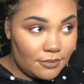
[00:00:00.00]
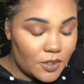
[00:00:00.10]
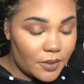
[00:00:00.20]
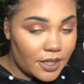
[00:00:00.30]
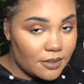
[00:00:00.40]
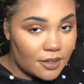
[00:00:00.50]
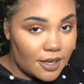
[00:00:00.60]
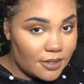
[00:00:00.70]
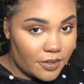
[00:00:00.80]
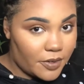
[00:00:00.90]
So I guess
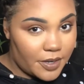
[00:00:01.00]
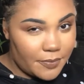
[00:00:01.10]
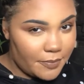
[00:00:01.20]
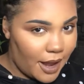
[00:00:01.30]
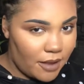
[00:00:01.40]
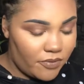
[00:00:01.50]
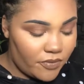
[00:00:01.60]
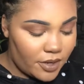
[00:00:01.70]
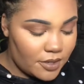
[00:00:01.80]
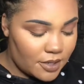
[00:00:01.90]
it has a cream matte
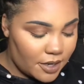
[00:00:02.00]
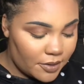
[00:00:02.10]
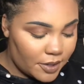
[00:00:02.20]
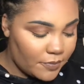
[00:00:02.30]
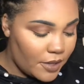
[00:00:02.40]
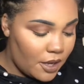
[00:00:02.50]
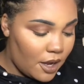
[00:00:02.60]
finish. I don't know.